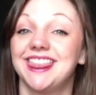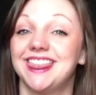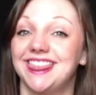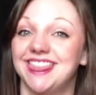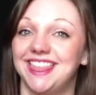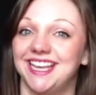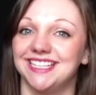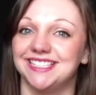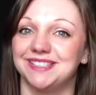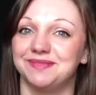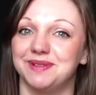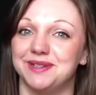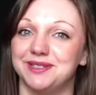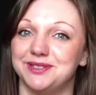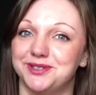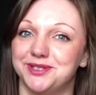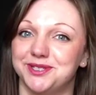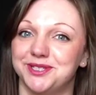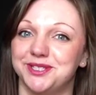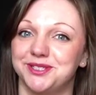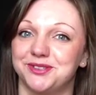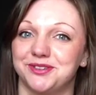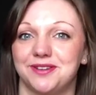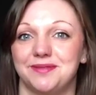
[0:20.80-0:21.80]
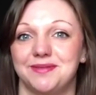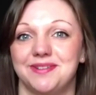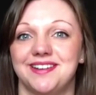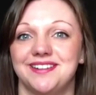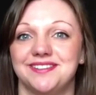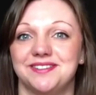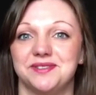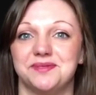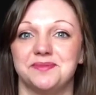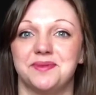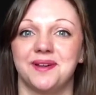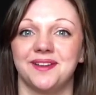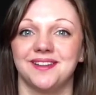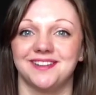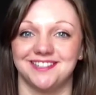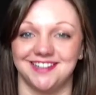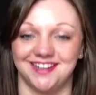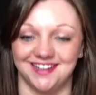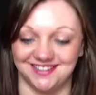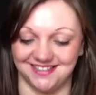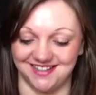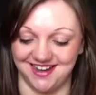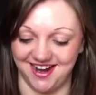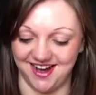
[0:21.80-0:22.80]
That's my daughter screaming, I do
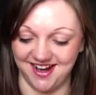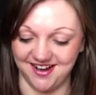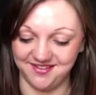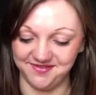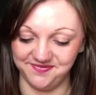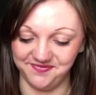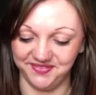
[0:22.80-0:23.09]
apologise now.